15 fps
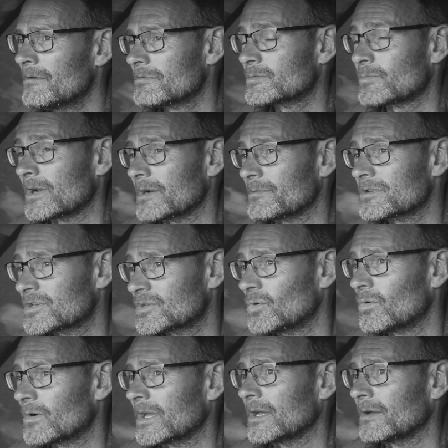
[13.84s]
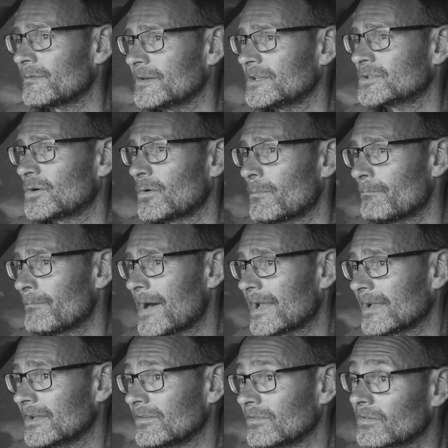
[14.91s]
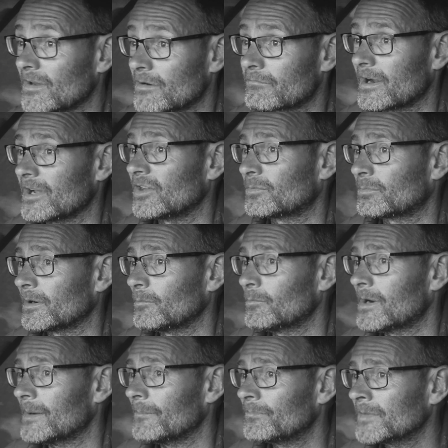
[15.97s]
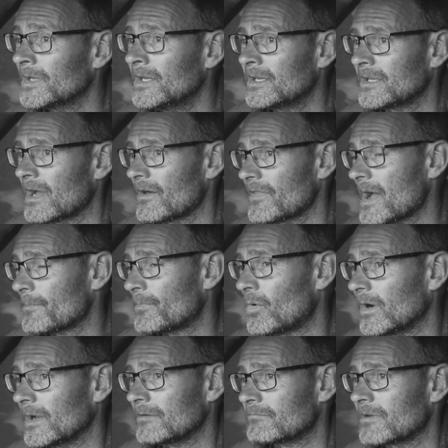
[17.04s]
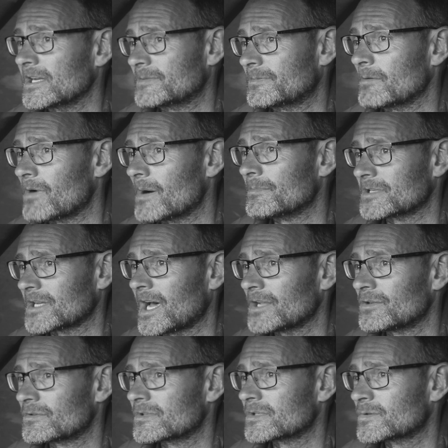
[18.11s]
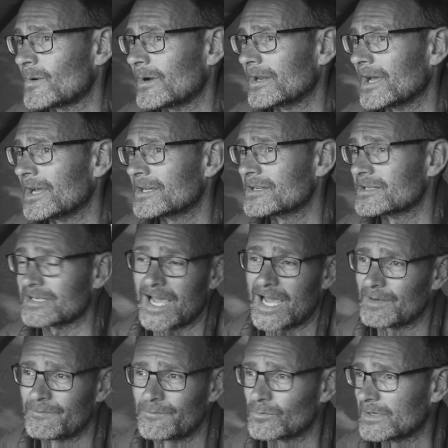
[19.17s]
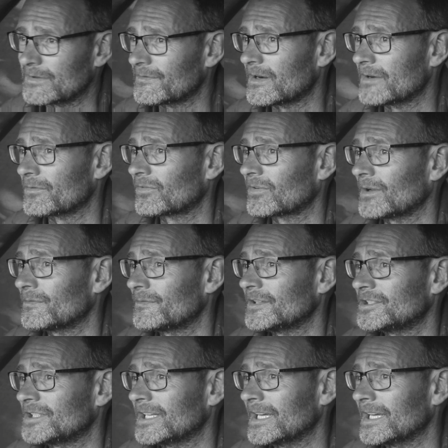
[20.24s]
was when I was stalking a fish called Mallins at Raysbury One. Now at that point, Raysbury One was 120 acres. It had 45 or so fish in